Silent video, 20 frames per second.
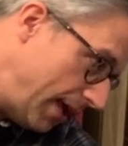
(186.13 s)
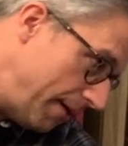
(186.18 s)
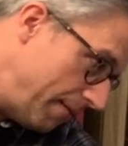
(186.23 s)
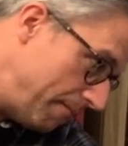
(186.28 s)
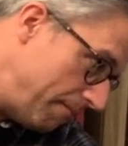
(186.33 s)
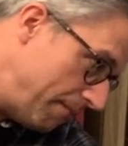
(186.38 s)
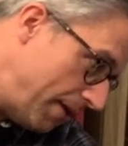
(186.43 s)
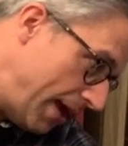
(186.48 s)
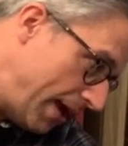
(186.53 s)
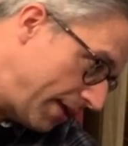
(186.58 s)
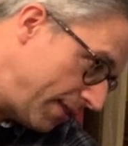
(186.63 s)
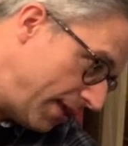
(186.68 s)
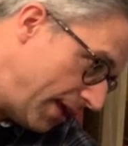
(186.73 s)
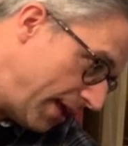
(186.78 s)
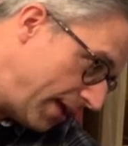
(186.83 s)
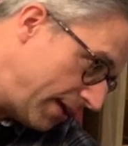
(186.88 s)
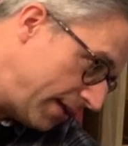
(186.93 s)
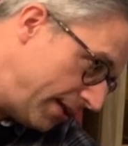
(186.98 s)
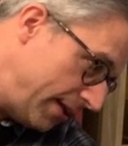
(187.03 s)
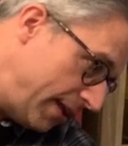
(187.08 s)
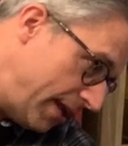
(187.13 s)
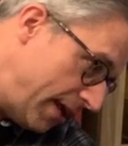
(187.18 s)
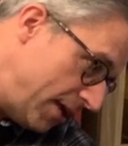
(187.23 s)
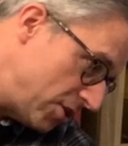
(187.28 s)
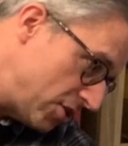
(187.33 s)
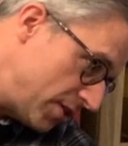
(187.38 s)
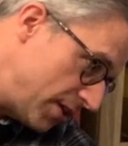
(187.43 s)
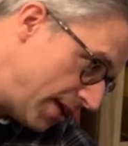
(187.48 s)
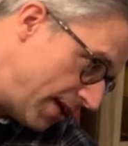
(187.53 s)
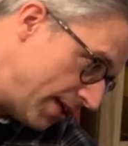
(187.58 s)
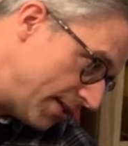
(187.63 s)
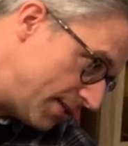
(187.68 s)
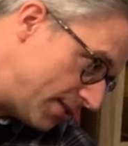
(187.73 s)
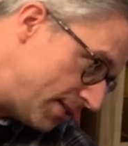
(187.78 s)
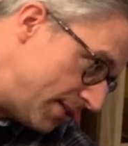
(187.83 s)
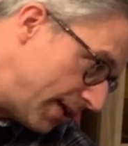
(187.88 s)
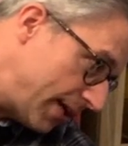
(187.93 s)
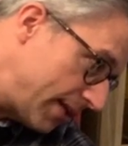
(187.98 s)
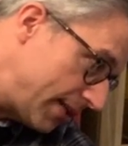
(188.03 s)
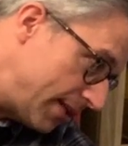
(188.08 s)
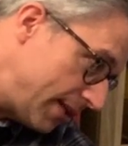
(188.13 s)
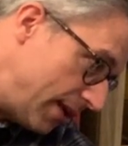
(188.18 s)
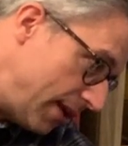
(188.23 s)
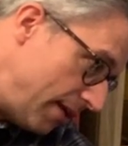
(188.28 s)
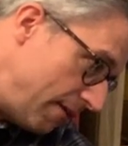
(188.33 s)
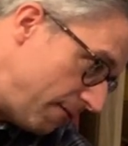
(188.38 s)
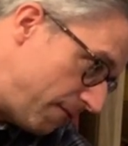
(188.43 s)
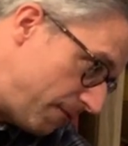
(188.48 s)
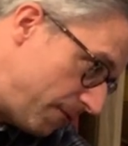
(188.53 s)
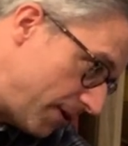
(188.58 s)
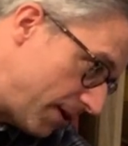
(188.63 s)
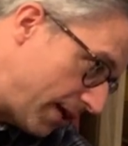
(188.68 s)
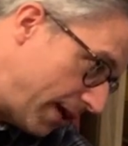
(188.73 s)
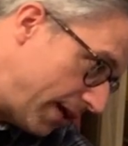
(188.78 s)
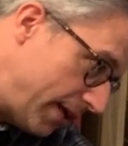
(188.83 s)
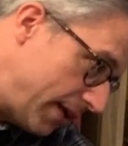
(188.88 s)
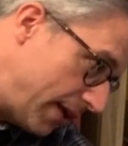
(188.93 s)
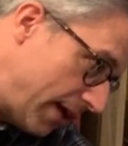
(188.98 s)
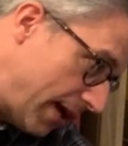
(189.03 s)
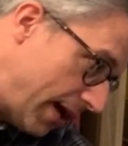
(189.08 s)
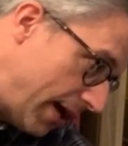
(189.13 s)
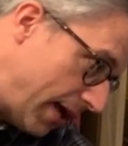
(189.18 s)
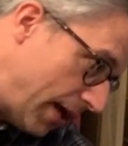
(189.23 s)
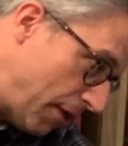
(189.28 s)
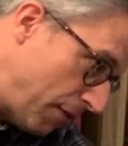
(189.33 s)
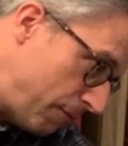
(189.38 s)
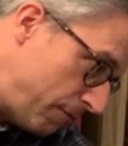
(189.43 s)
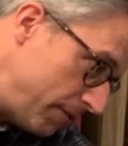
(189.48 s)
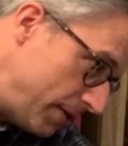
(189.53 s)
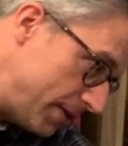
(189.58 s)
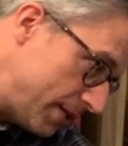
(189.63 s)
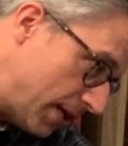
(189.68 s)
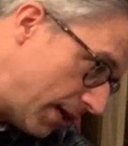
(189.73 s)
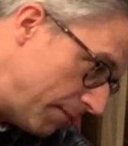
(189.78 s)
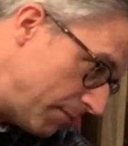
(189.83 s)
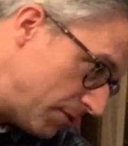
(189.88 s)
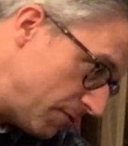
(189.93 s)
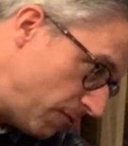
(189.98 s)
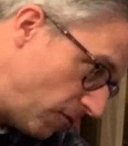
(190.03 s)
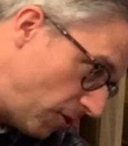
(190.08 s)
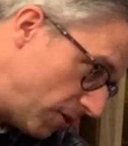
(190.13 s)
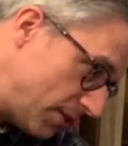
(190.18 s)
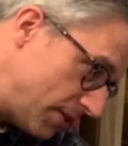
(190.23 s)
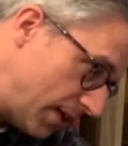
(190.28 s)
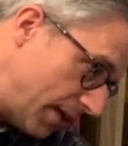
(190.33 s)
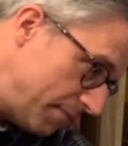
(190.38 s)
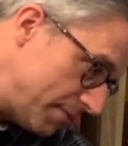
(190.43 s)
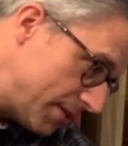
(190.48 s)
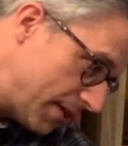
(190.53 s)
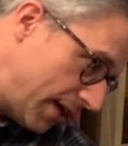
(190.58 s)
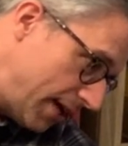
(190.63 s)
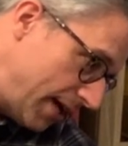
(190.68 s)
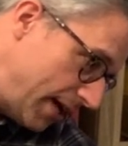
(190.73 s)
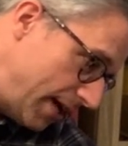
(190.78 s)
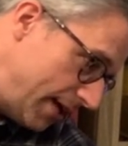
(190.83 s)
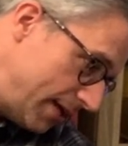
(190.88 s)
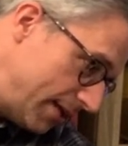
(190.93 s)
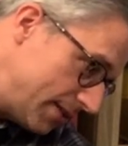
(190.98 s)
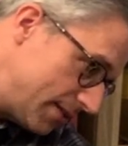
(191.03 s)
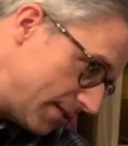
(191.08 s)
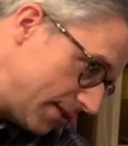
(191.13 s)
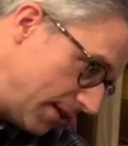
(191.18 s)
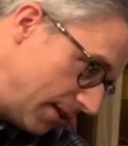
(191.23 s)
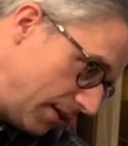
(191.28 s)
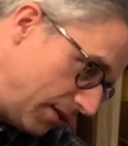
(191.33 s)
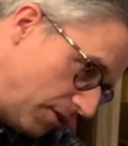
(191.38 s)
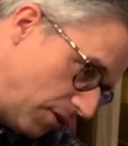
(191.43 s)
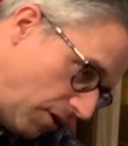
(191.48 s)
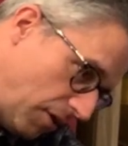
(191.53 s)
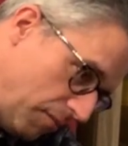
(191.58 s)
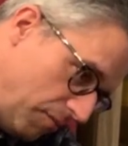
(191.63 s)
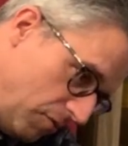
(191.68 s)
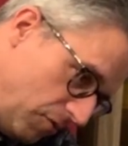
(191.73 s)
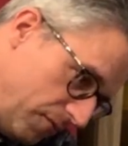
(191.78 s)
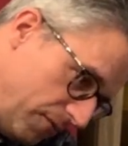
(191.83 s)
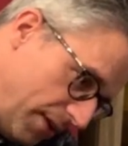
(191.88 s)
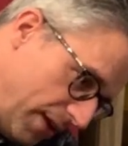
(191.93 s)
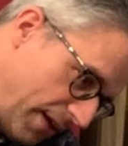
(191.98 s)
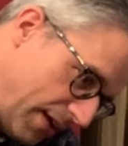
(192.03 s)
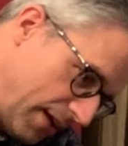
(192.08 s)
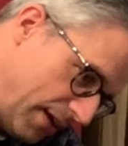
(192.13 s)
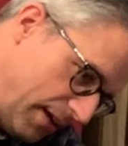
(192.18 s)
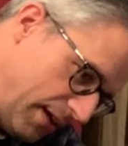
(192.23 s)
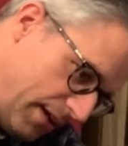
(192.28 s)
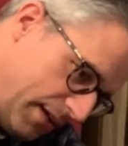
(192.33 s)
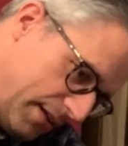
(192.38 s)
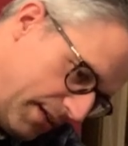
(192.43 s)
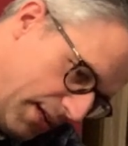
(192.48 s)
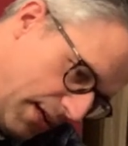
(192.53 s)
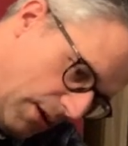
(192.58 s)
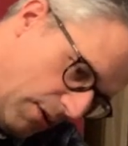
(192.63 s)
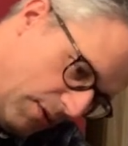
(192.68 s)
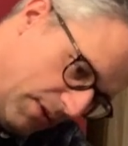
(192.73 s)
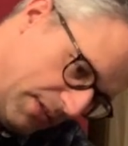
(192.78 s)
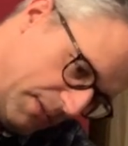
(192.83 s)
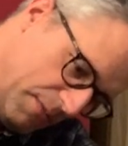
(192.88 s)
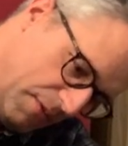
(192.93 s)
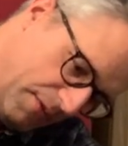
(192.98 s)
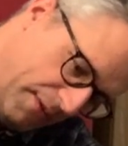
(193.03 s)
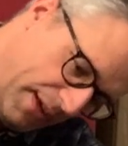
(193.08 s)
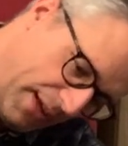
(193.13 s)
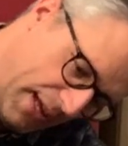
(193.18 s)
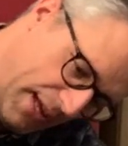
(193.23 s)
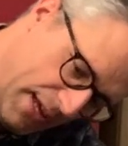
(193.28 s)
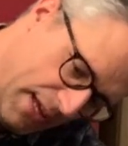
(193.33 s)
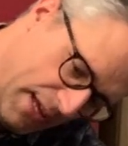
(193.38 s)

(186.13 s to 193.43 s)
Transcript: make the inclination here significantly higher, 3 times, 4 times higher, and it's still not moving. Now it's moving.